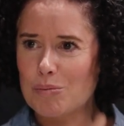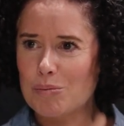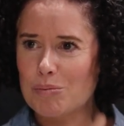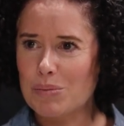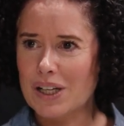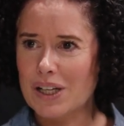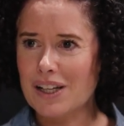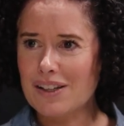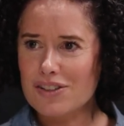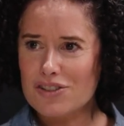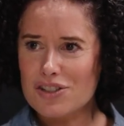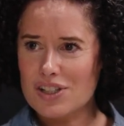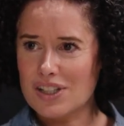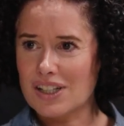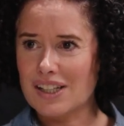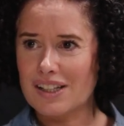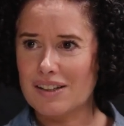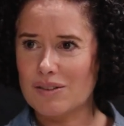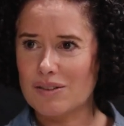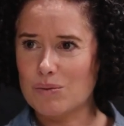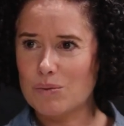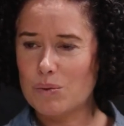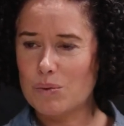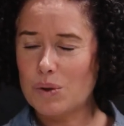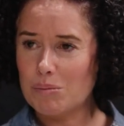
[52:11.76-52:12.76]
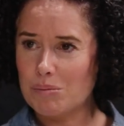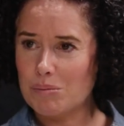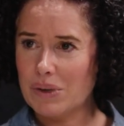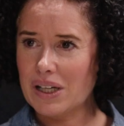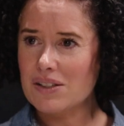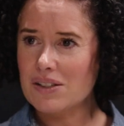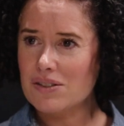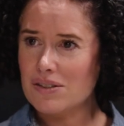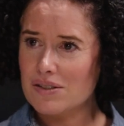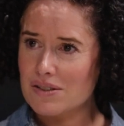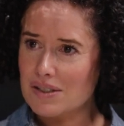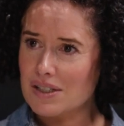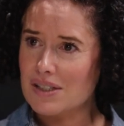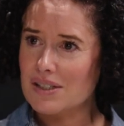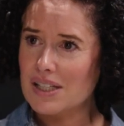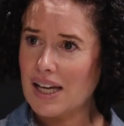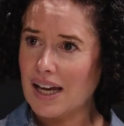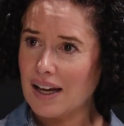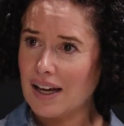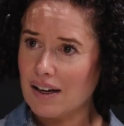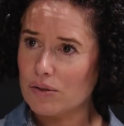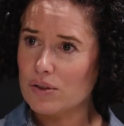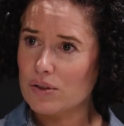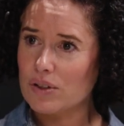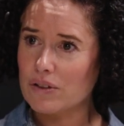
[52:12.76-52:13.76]
But actually, what matters is
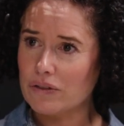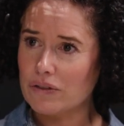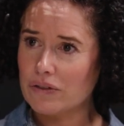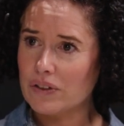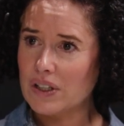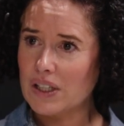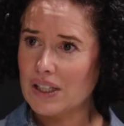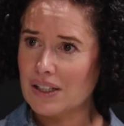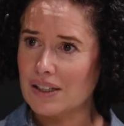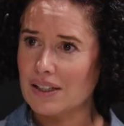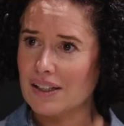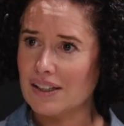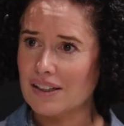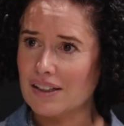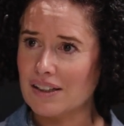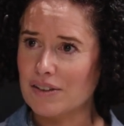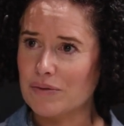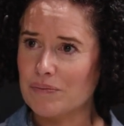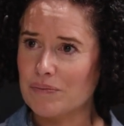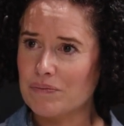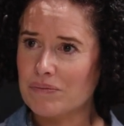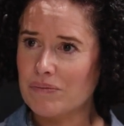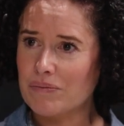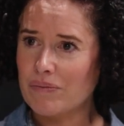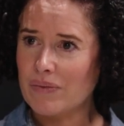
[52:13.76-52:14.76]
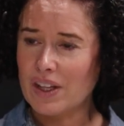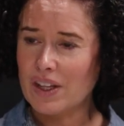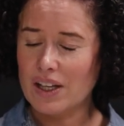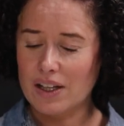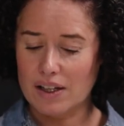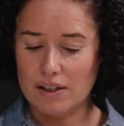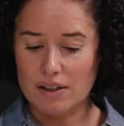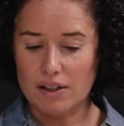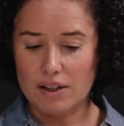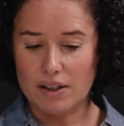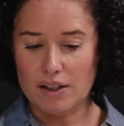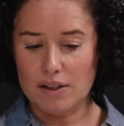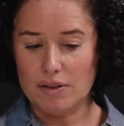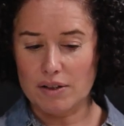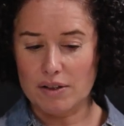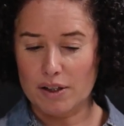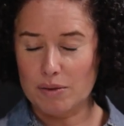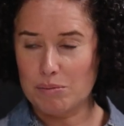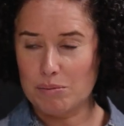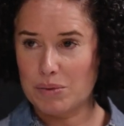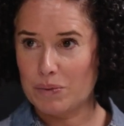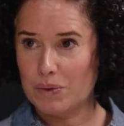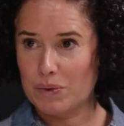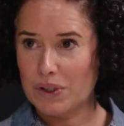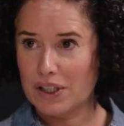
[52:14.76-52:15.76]
how you're feeling. And
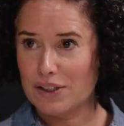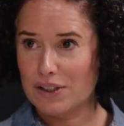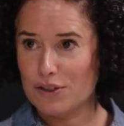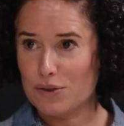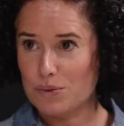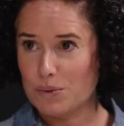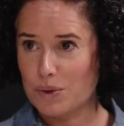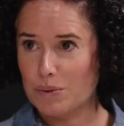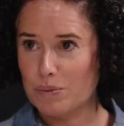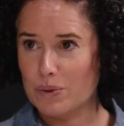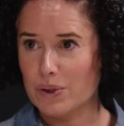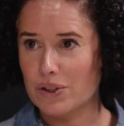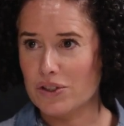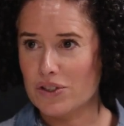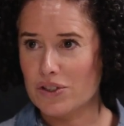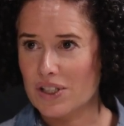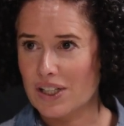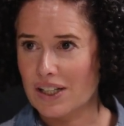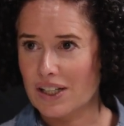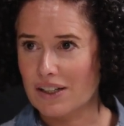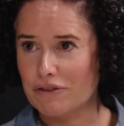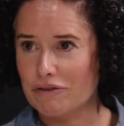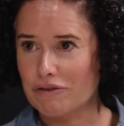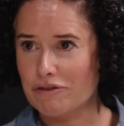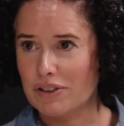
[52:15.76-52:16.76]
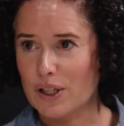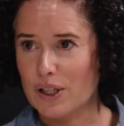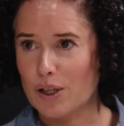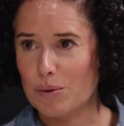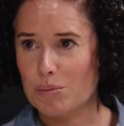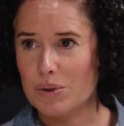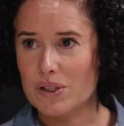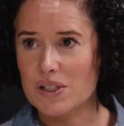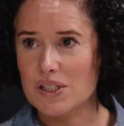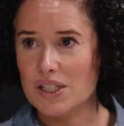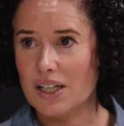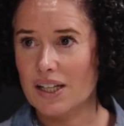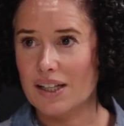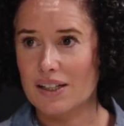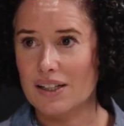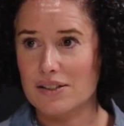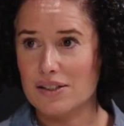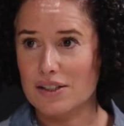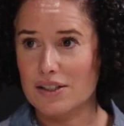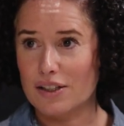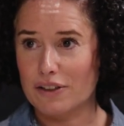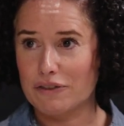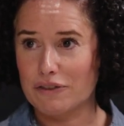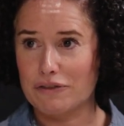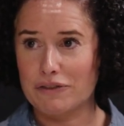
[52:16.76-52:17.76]
I've been wearing this Whoop watch now for a couple of days,
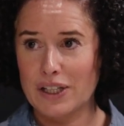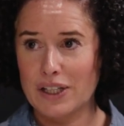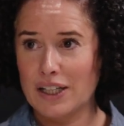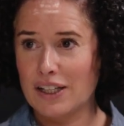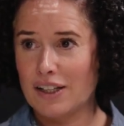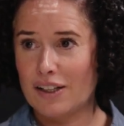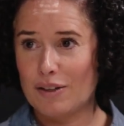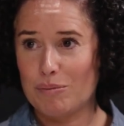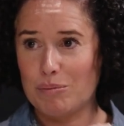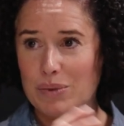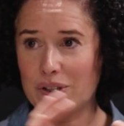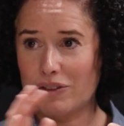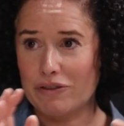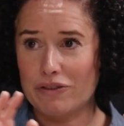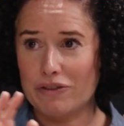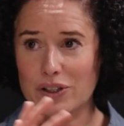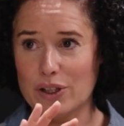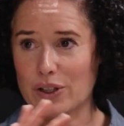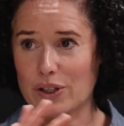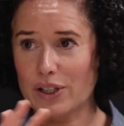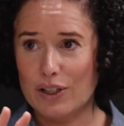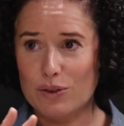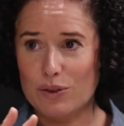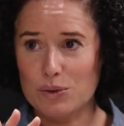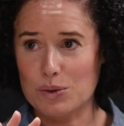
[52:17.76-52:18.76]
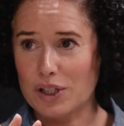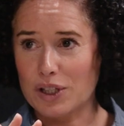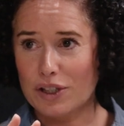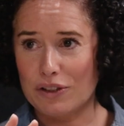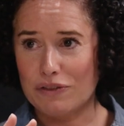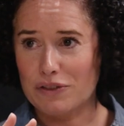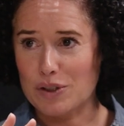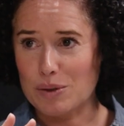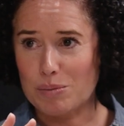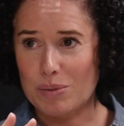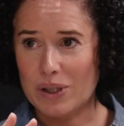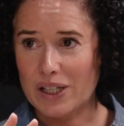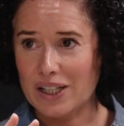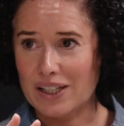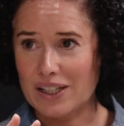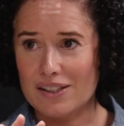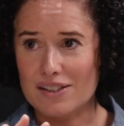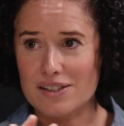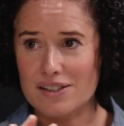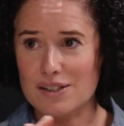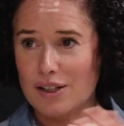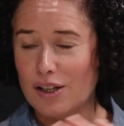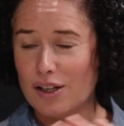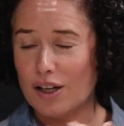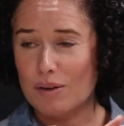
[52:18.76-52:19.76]
and I've been flying all over the
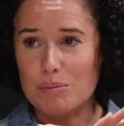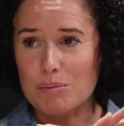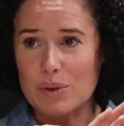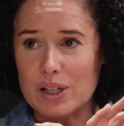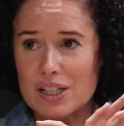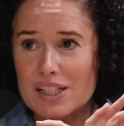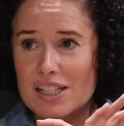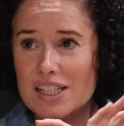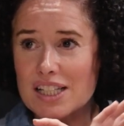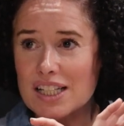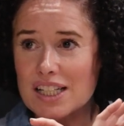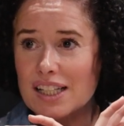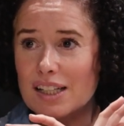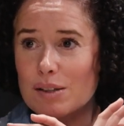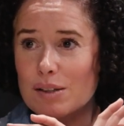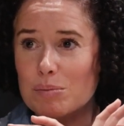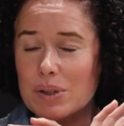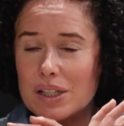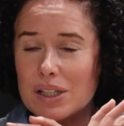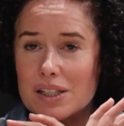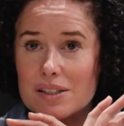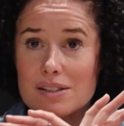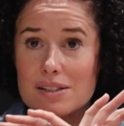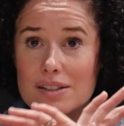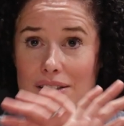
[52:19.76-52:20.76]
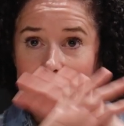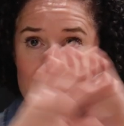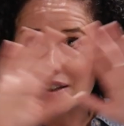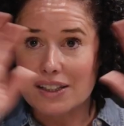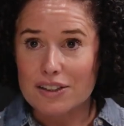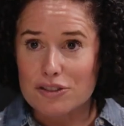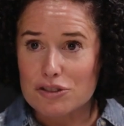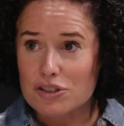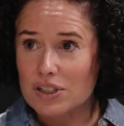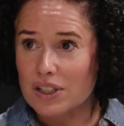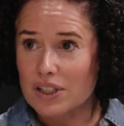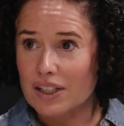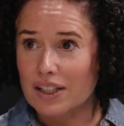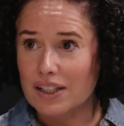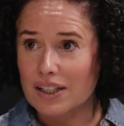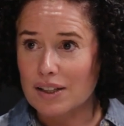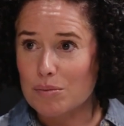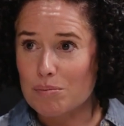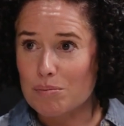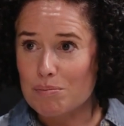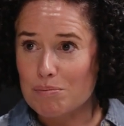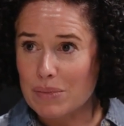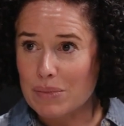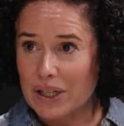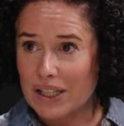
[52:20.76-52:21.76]
place. My sleep is literally
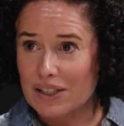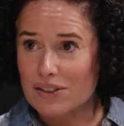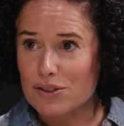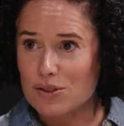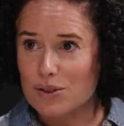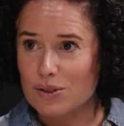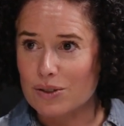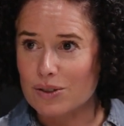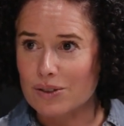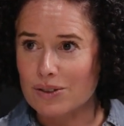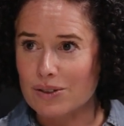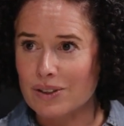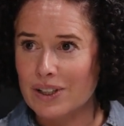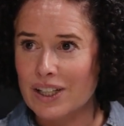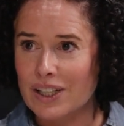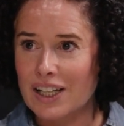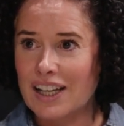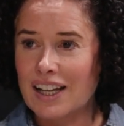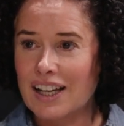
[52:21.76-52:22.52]
mental.